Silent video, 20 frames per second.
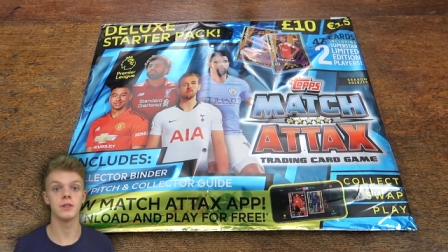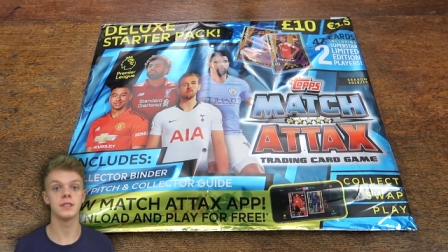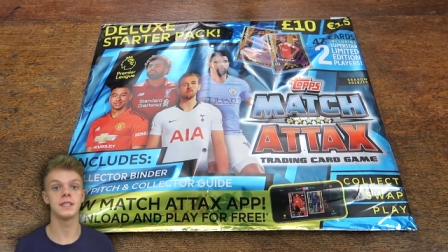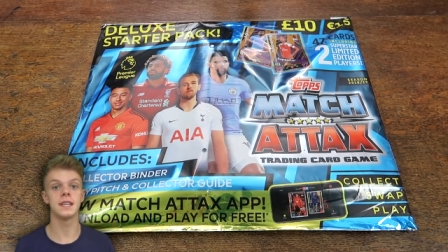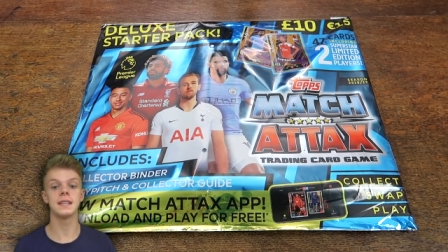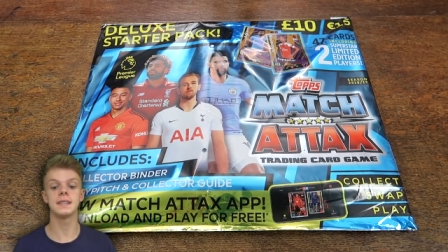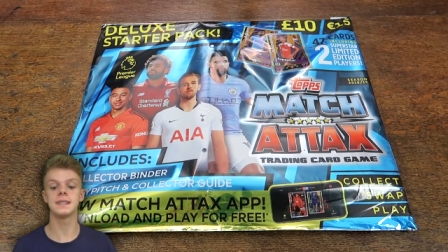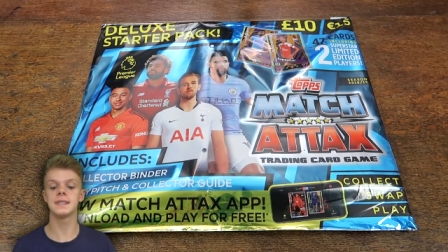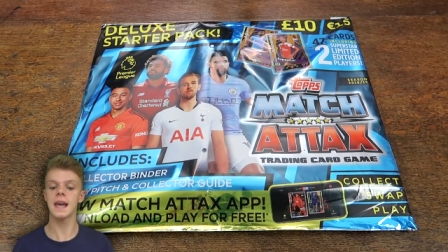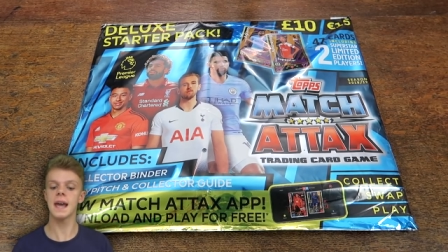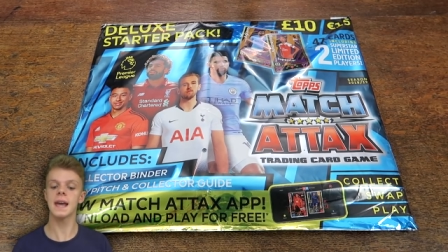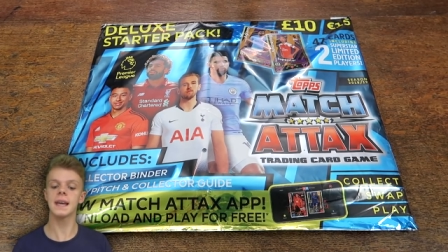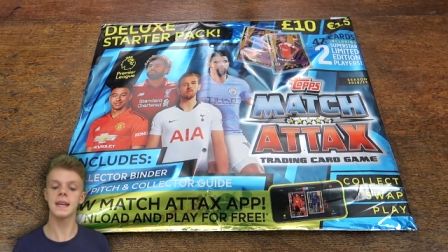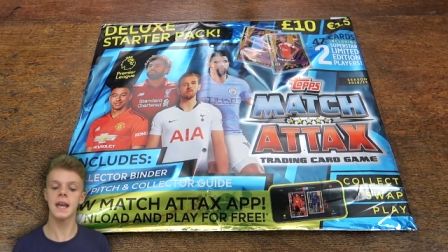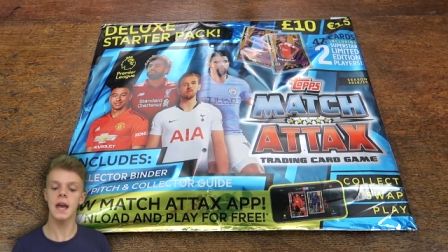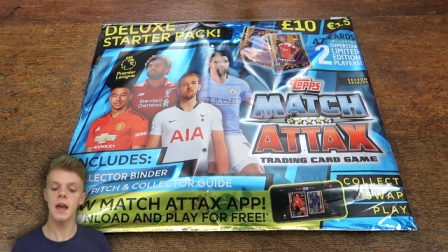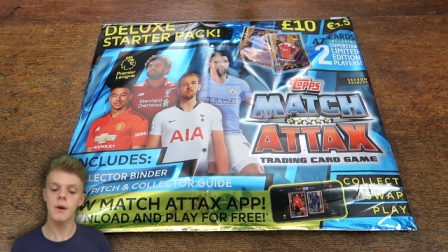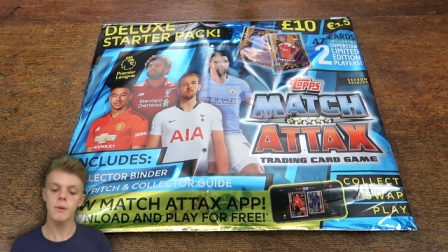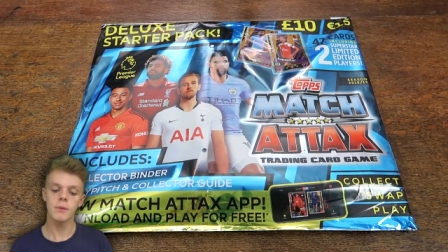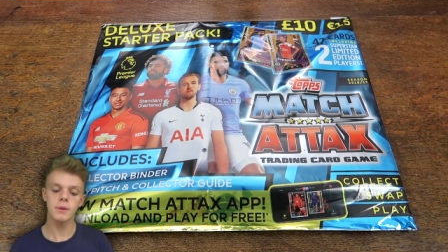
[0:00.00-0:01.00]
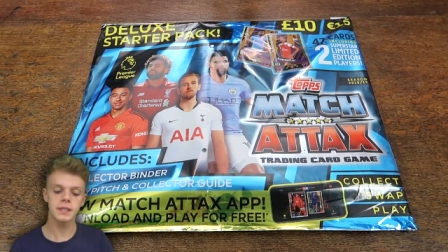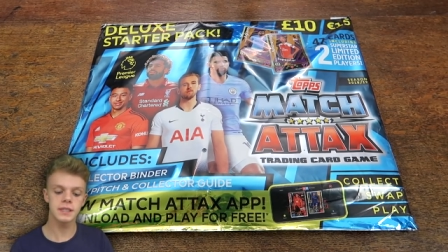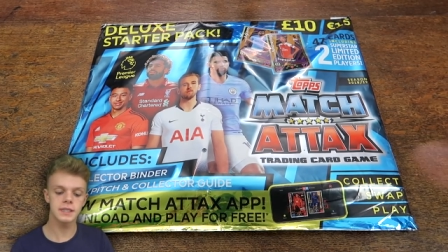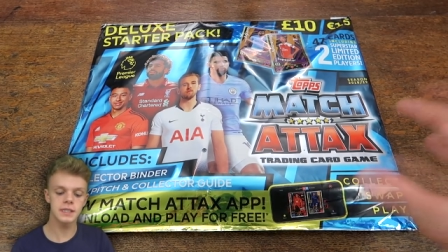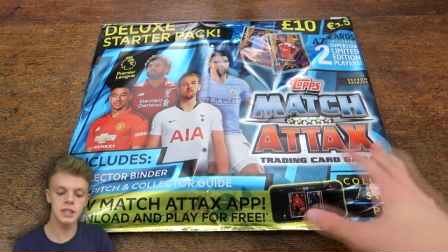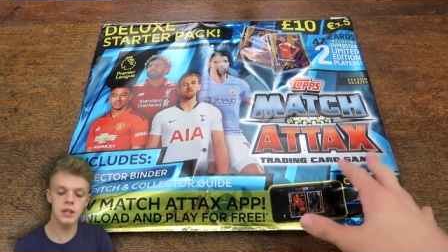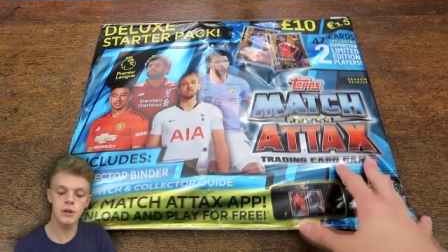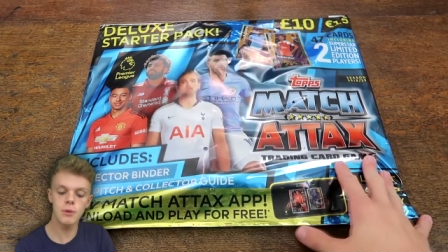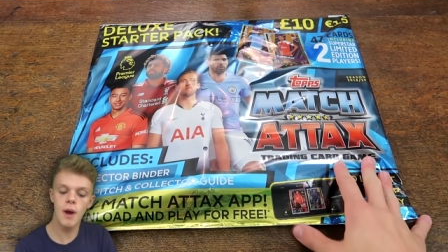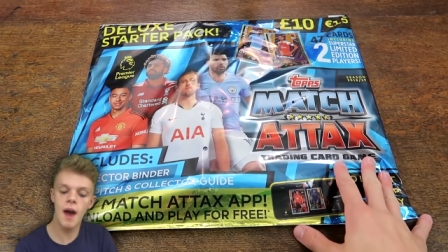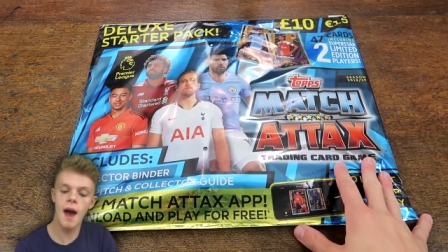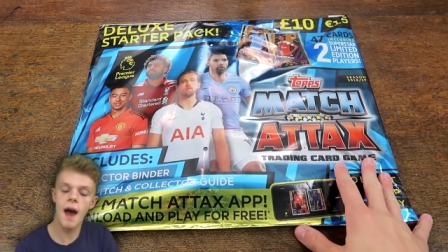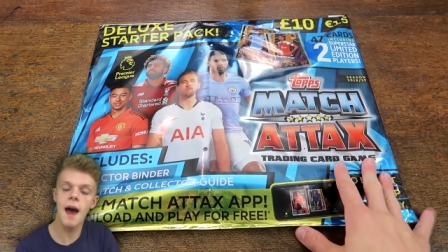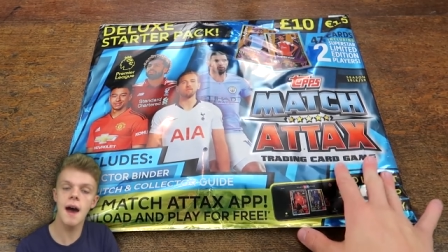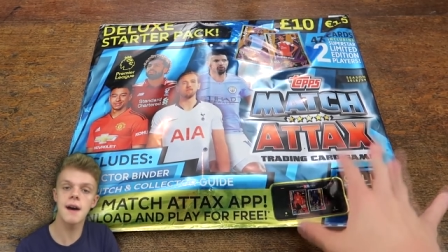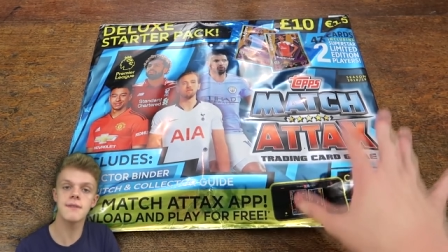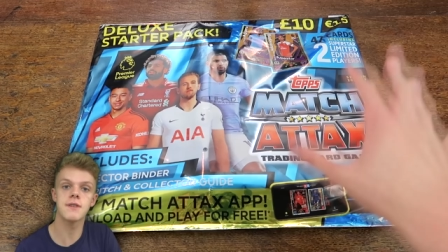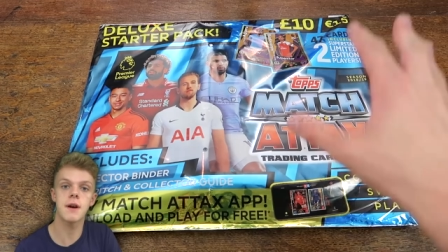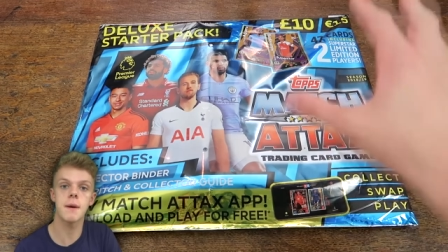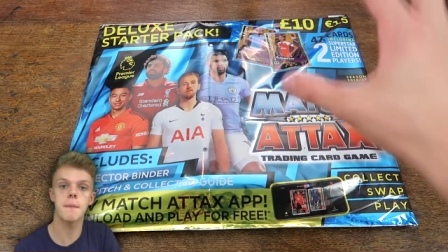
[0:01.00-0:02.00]
Today we do
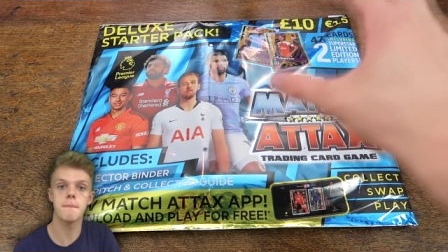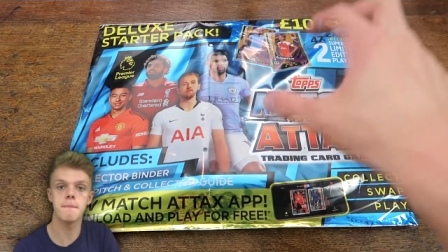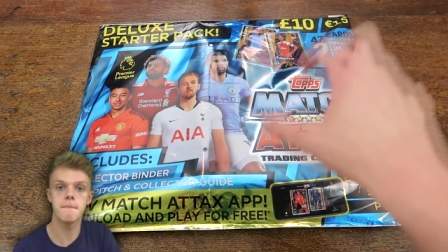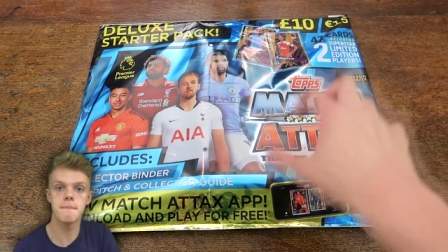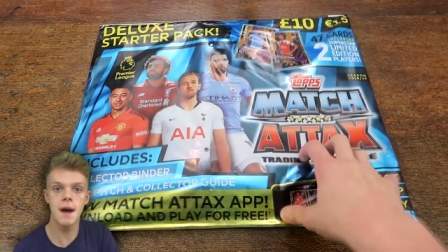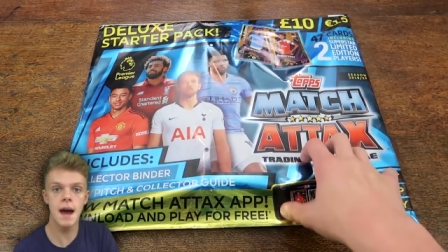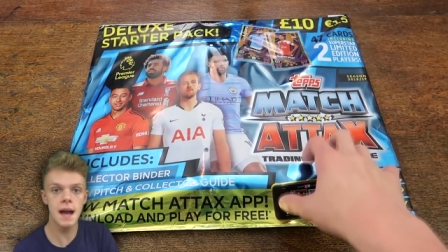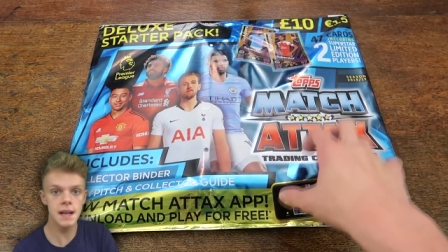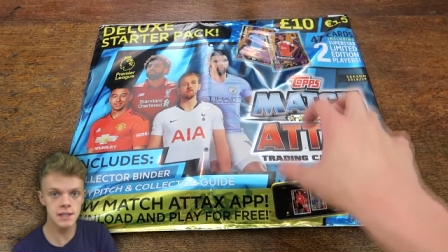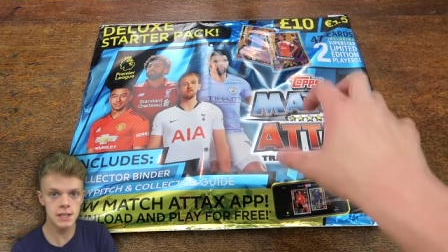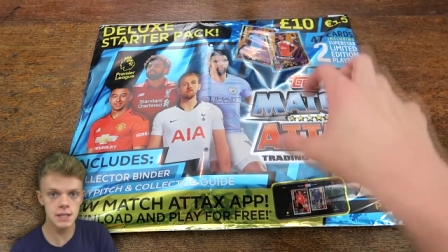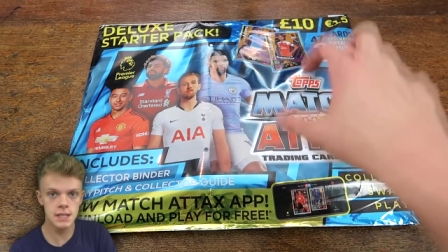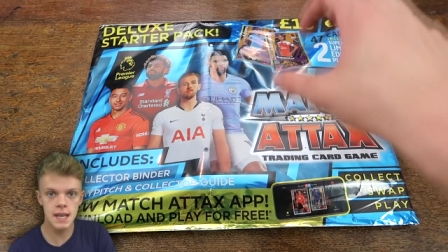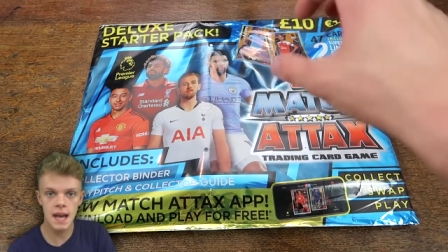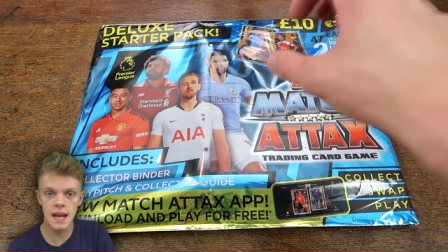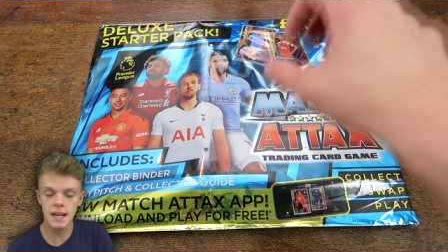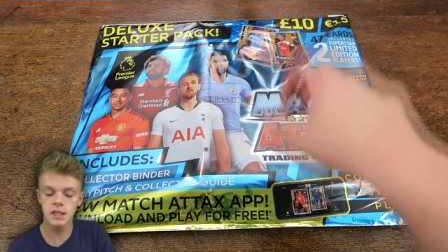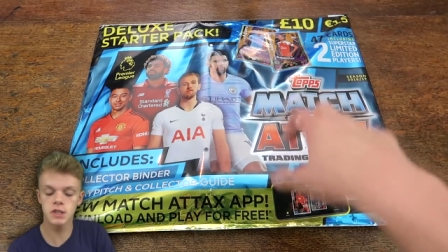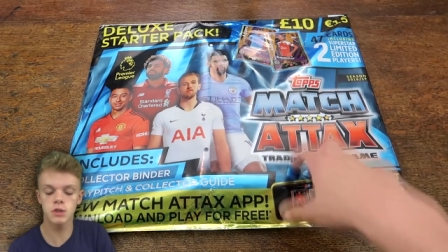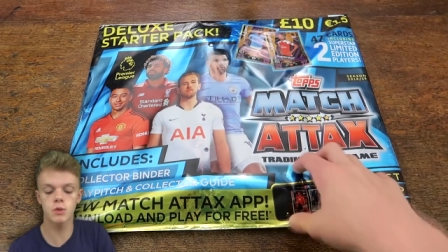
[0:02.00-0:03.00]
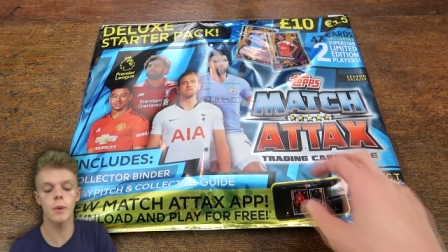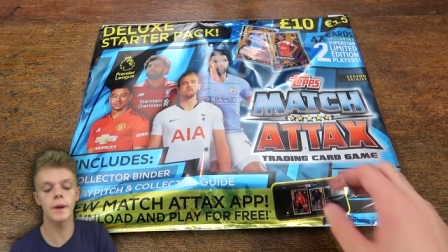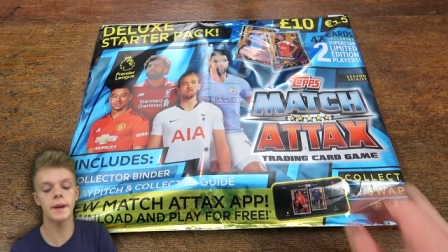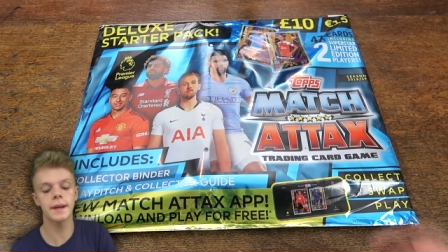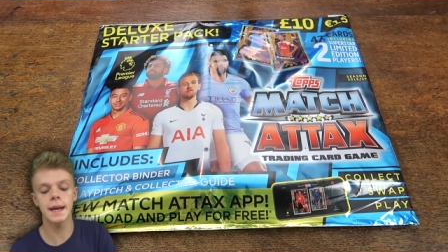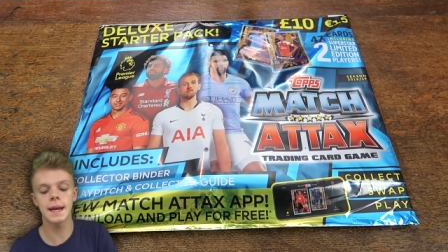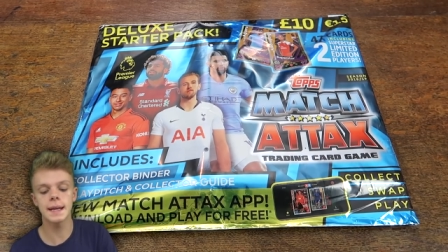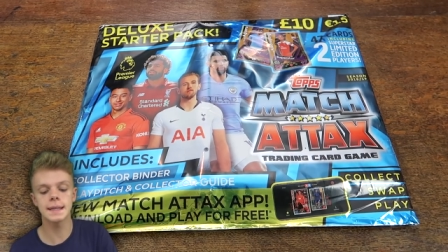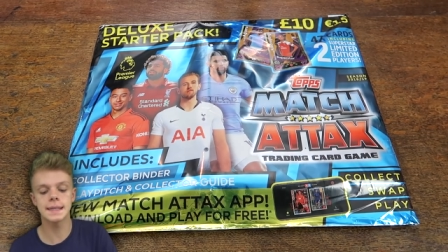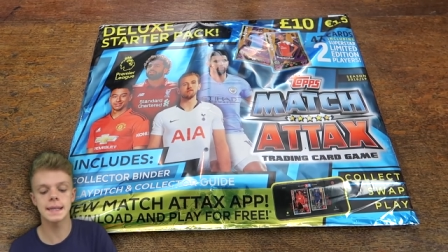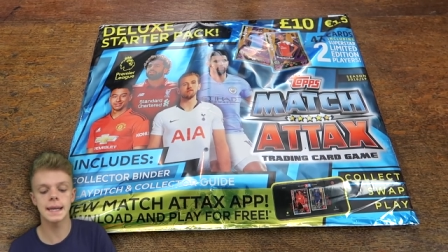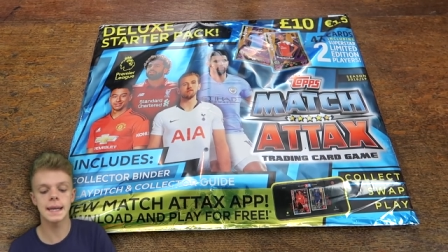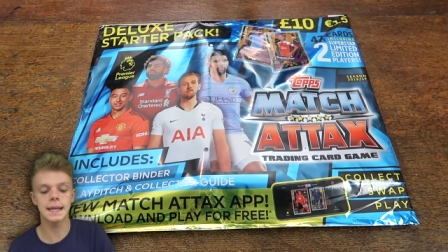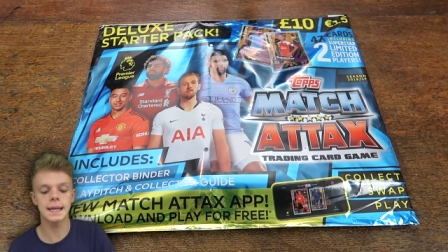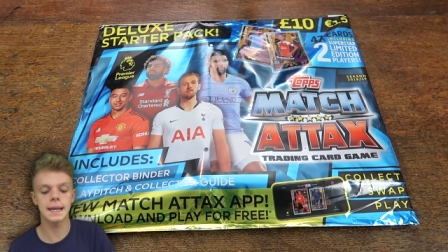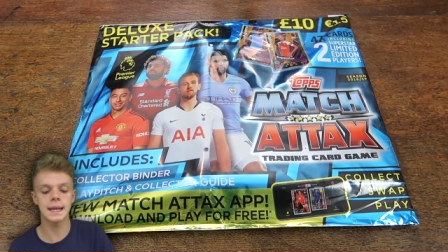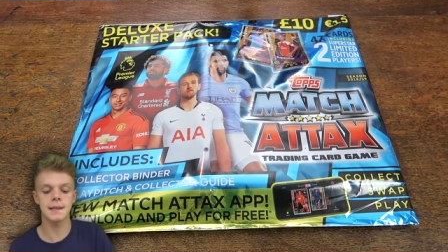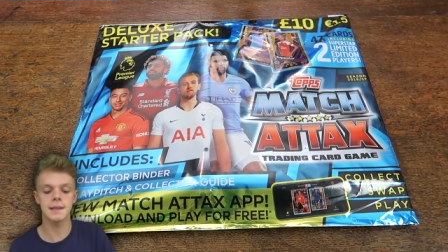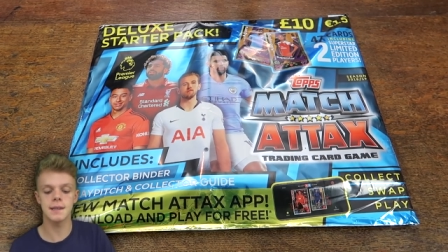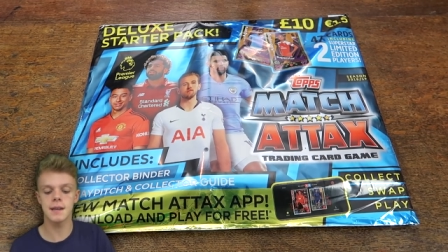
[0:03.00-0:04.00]
have Match Attax
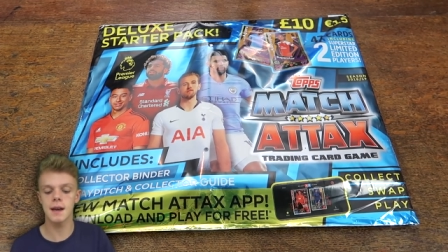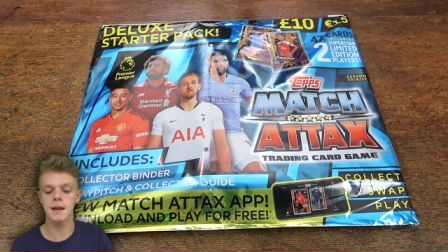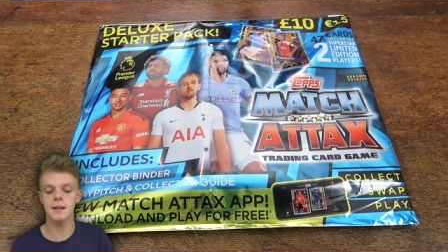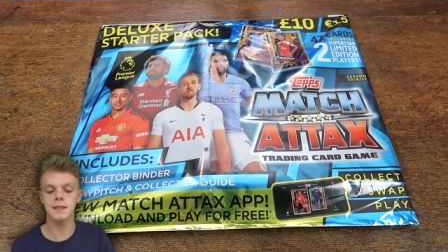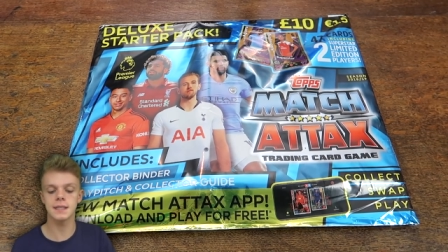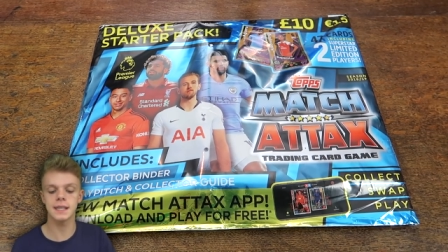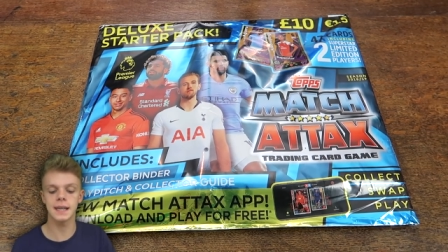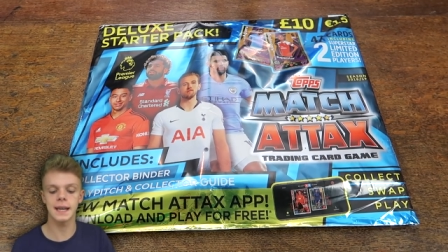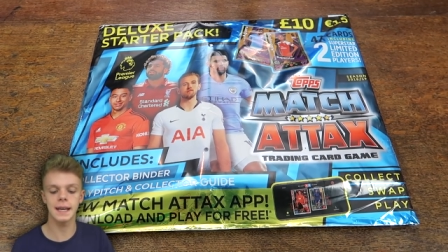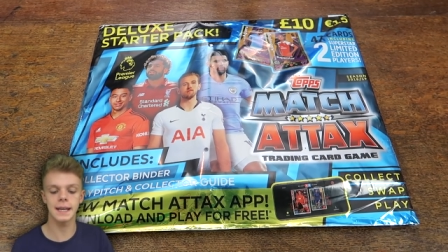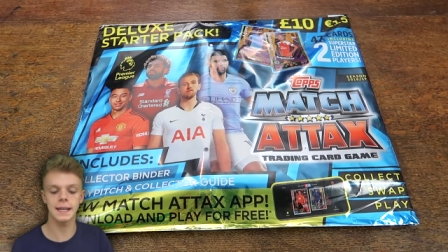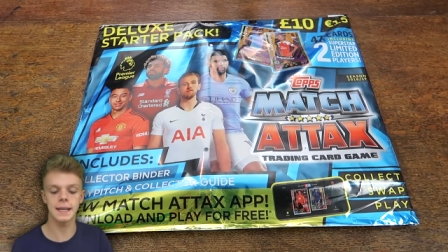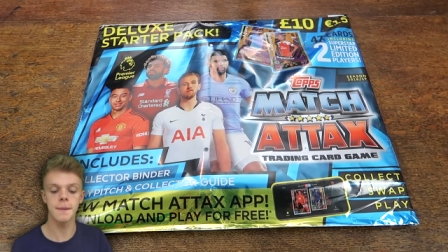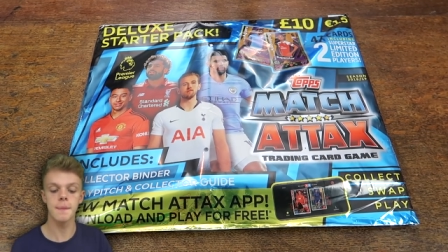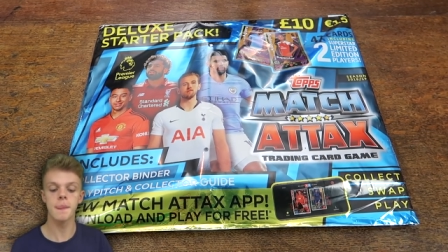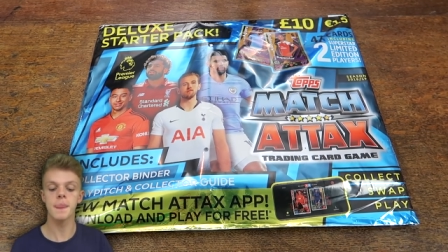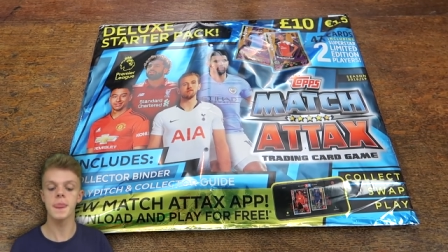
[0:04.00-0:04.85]
2018-19